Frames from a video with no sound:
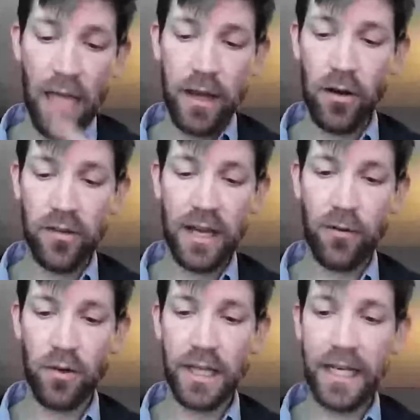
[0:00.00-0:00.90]

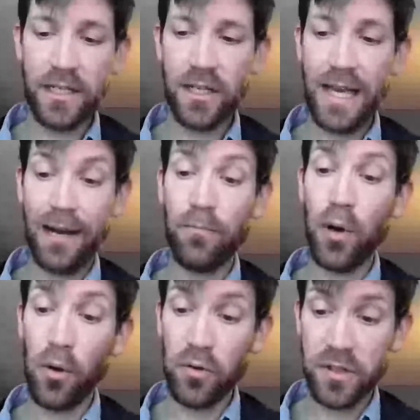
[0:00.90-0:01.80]
that relate to that
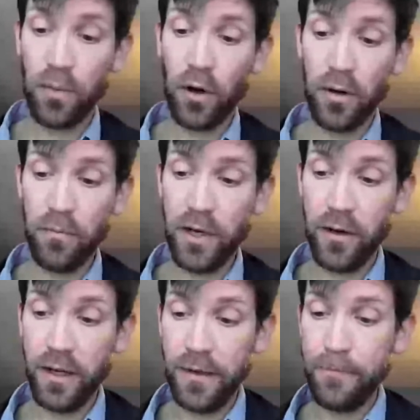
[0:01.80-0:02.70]
postpartum
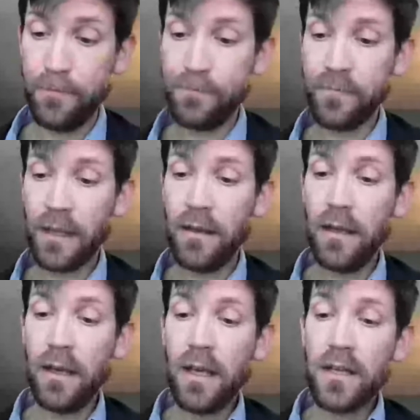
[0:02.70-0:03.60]
period.
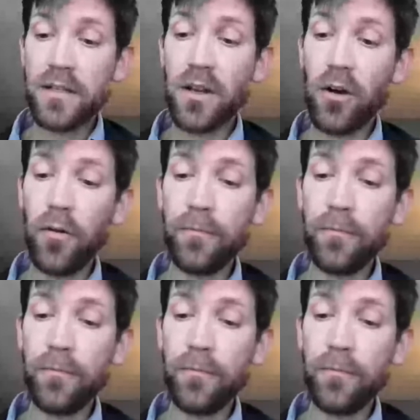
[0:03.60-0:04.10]
So